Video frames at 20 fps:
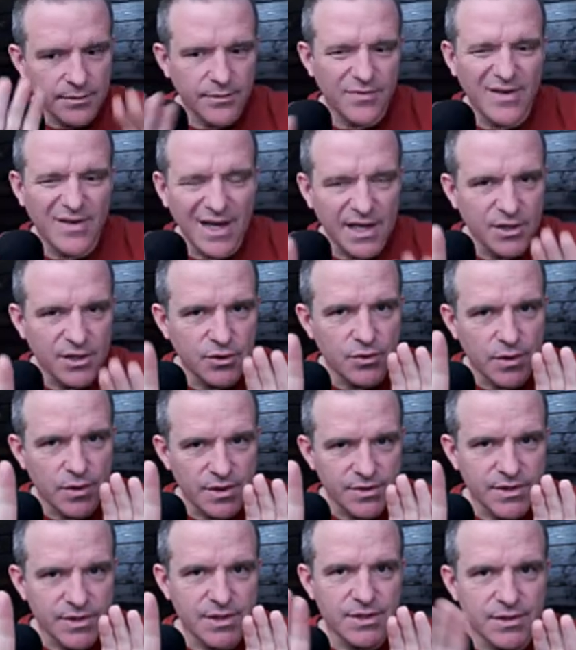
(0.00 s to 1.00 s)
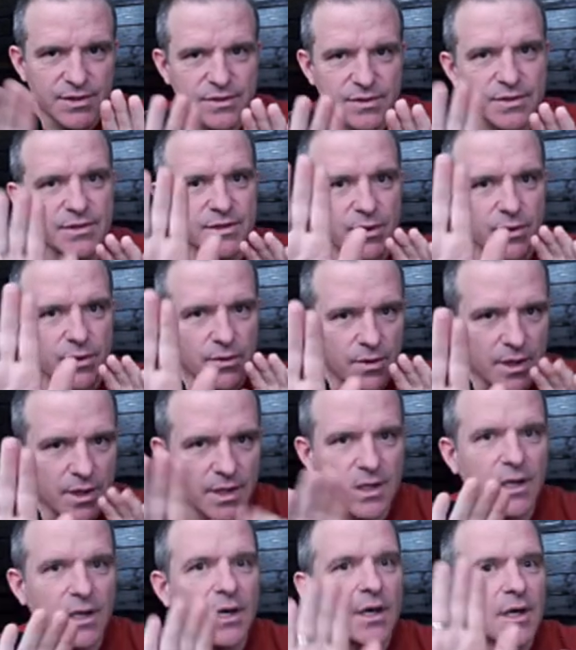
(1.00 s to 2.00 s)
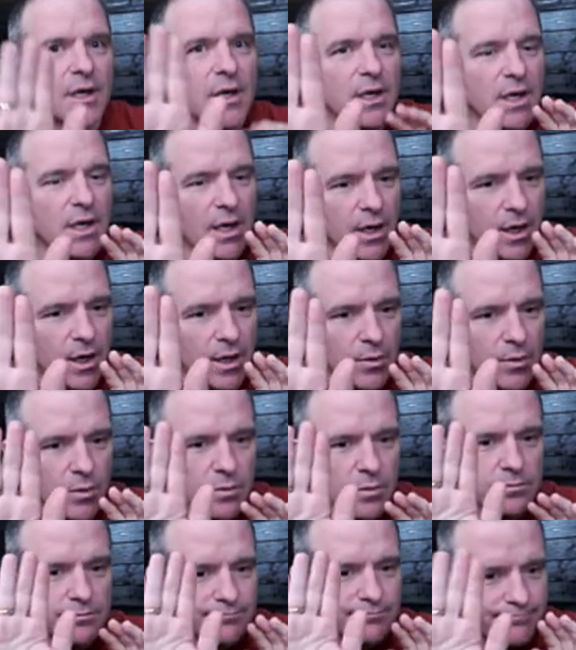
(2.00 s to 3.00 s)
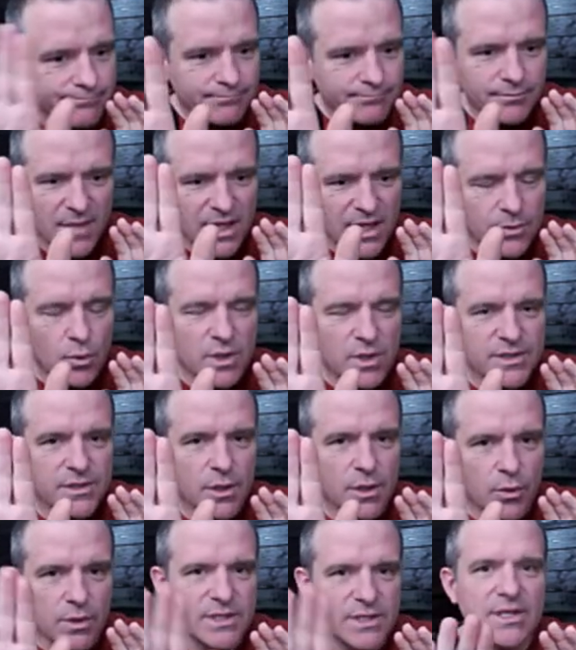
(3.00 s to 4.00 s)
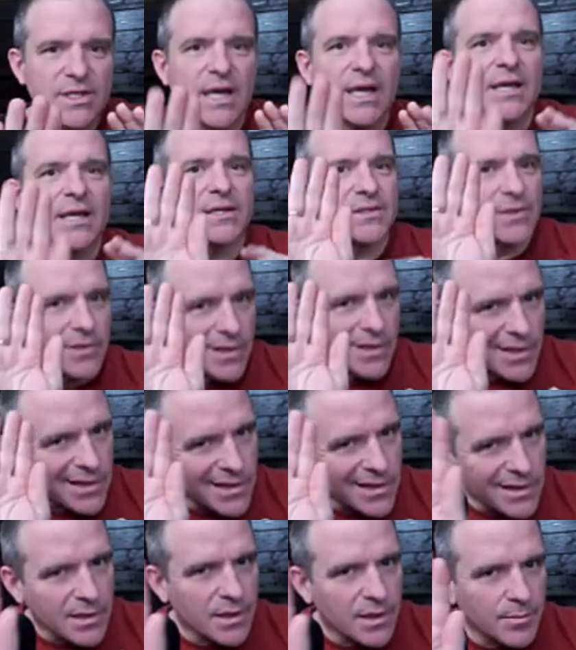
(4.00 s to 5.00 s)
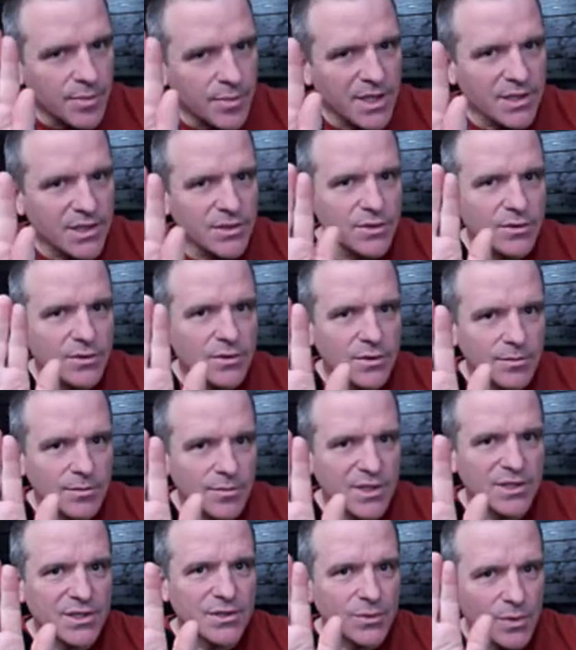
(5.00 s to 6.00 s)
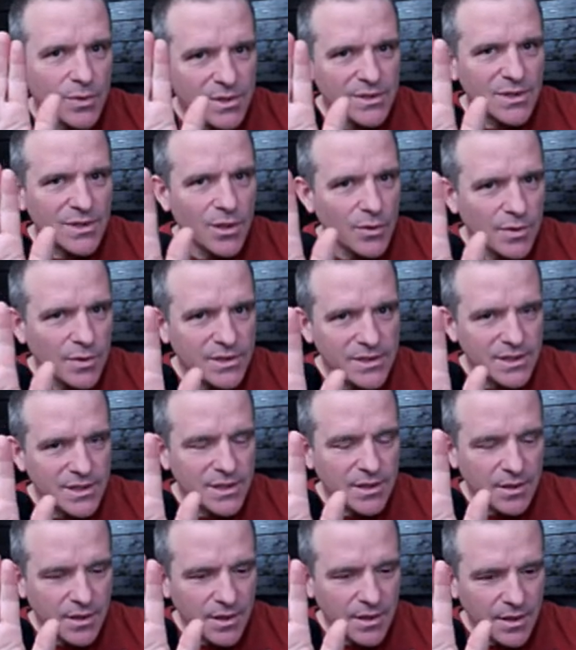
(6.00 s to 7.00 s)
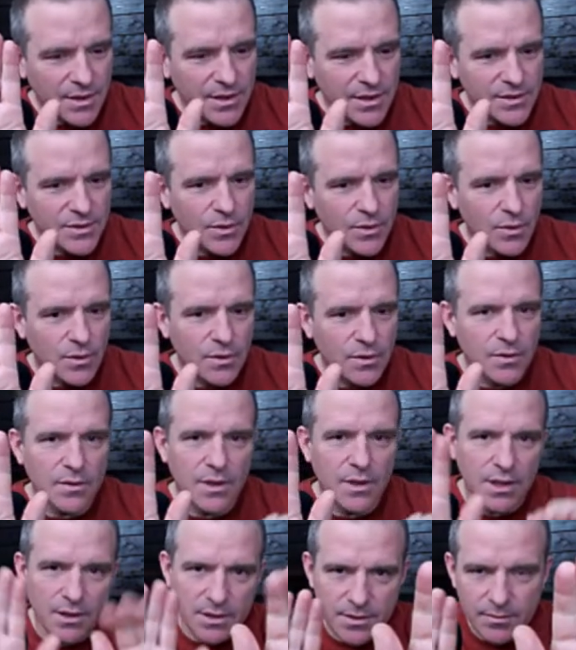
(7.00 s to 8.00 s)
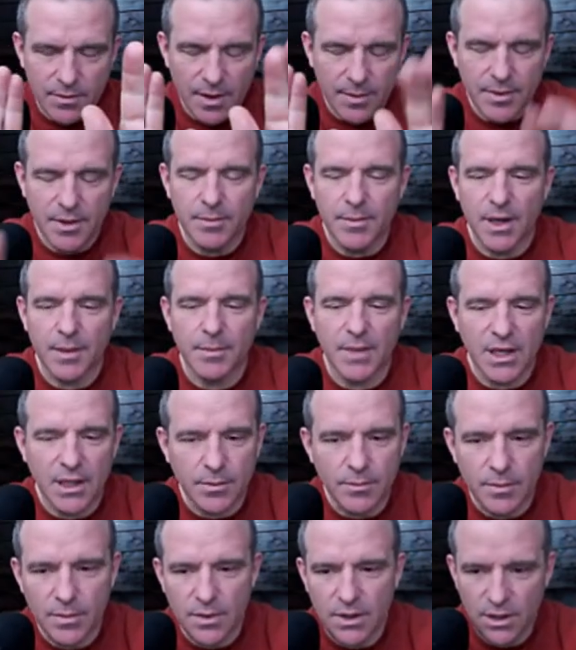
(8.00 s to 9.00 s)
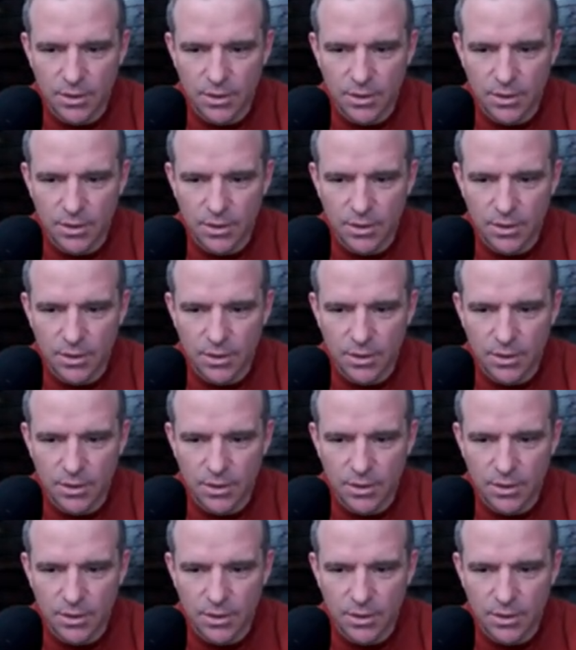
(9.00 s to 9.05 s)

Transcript: find transitions so that it wasn't always static, so that the picture-in-picture wasn't always in this corner, that maybe you might make them a